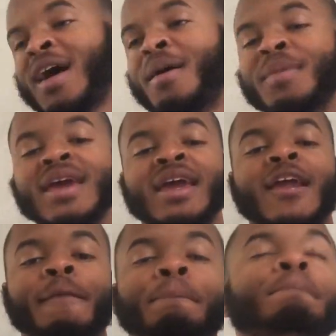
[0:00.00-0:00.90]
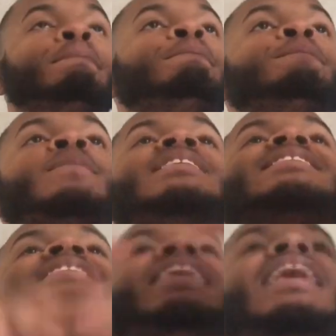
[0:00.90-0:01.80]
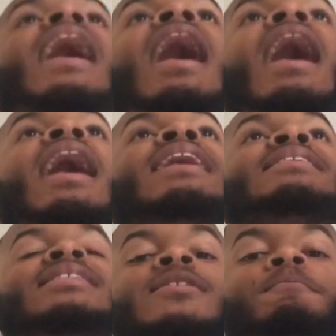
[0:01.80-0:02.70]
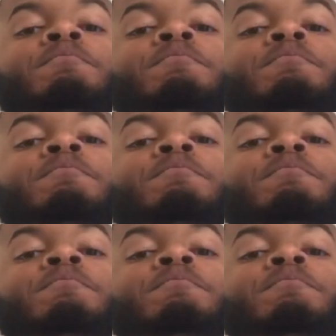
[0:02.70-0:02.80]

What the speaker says: I mean, skies.